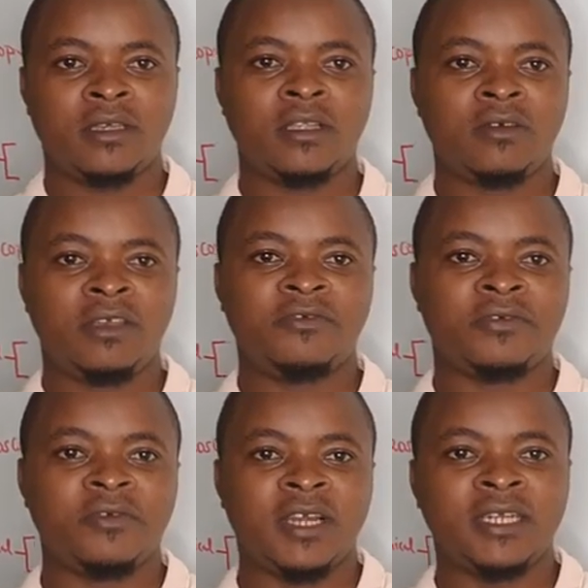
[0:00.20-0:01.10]
Hello
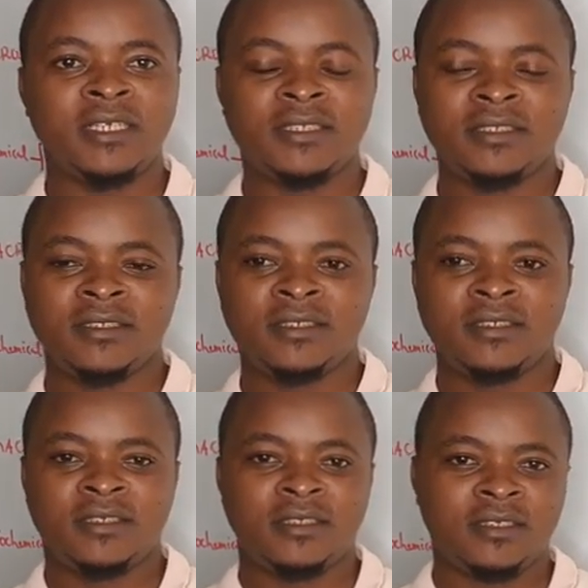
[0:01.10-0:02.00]
everyone.
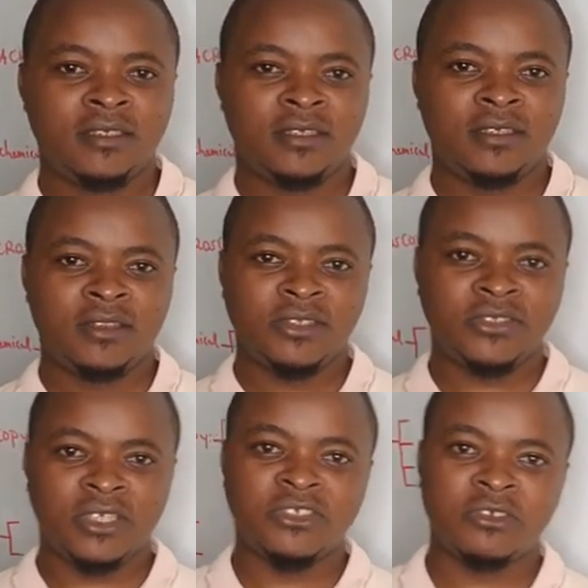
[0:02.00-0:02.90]
In
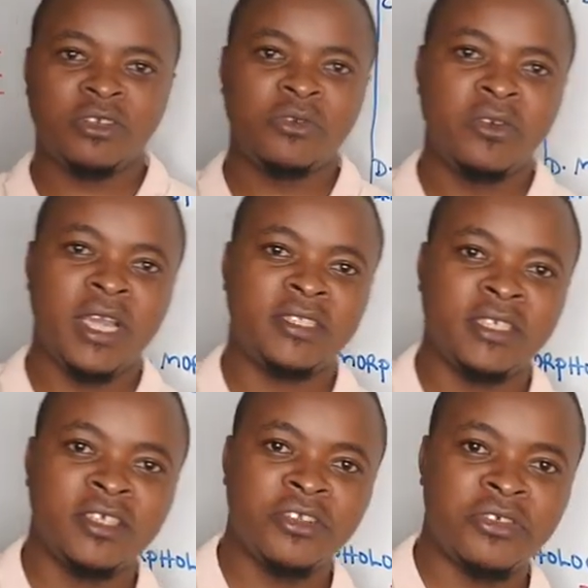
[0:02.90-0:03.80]
this session we are
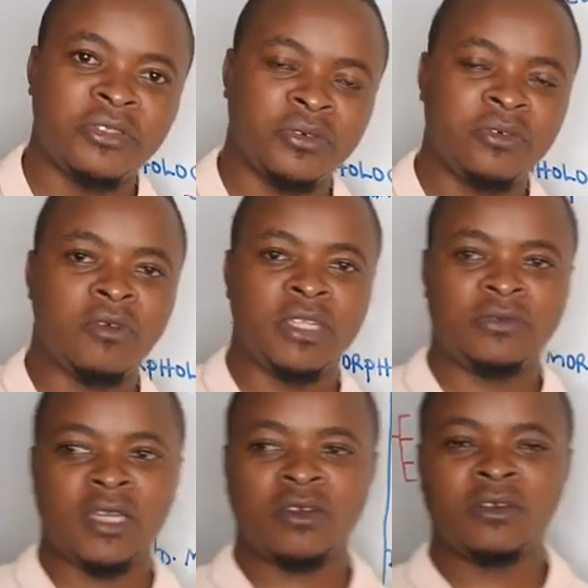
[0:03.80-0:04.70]
taking you through
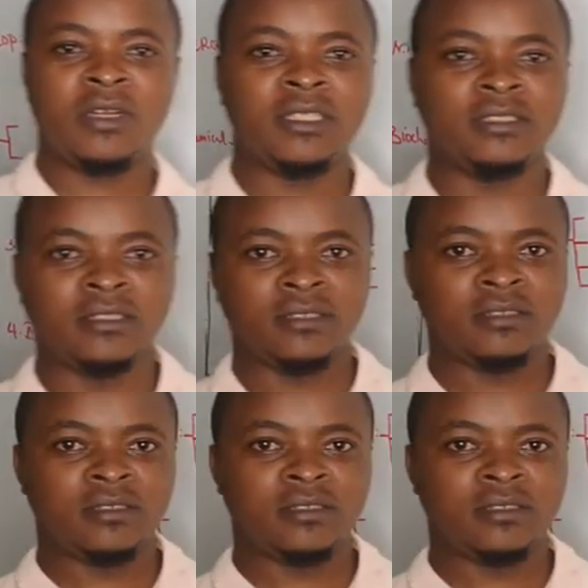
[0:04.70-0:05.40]
what we are calling